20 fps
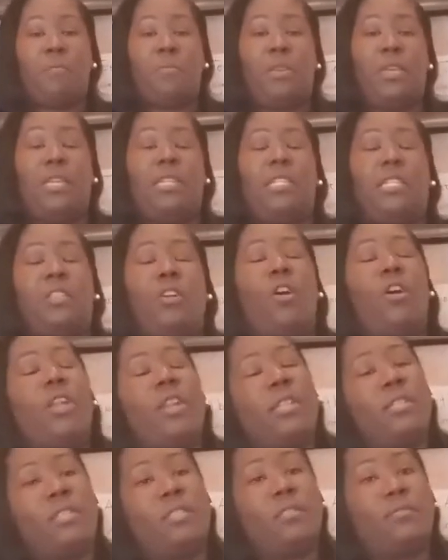we get
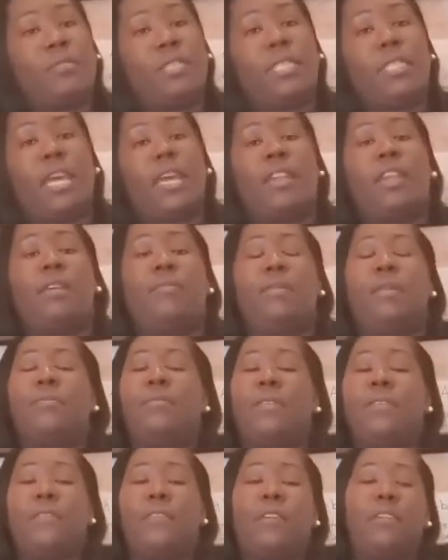started to recite our
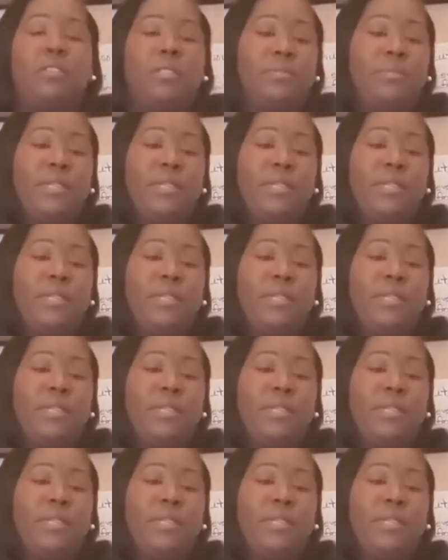memory verse,